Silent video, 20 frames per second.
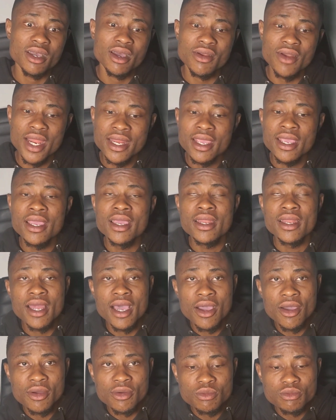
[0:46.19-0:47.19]
all right,
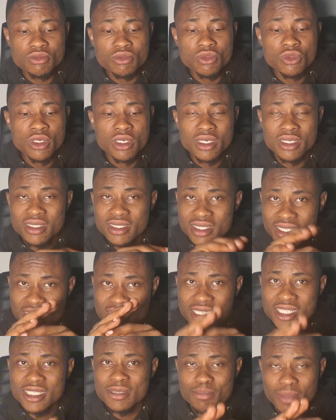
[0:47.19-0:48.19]
now
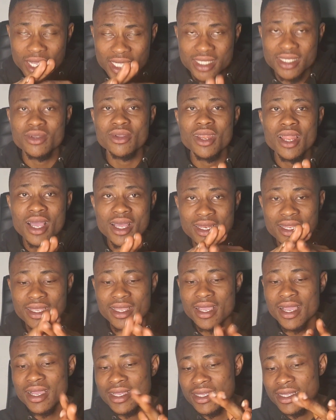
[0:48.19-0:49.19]
this particular
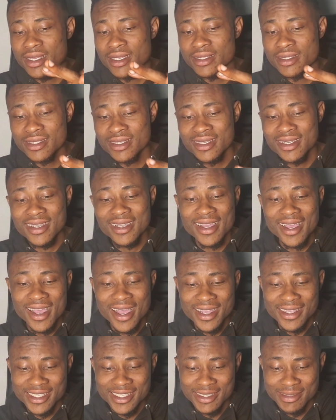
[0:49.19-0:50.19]
Layeredge
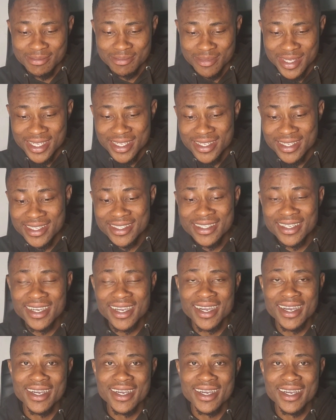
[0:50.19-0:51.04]
has been